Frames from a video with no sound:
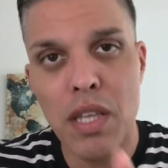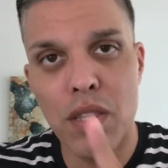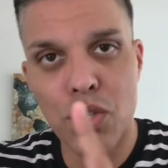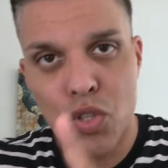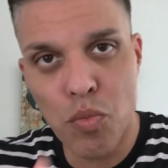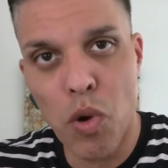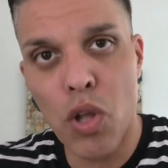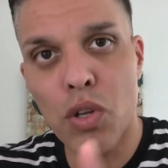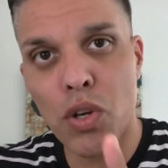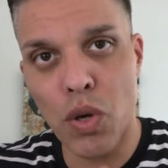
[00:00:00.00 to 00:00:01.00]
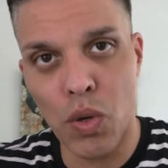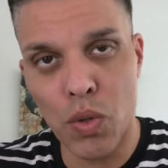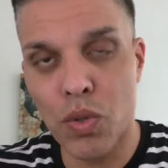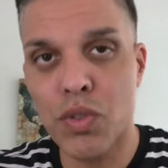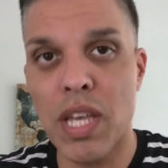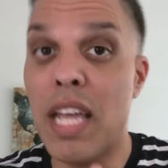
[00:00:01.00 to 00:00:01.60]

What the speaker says: the smaller goals.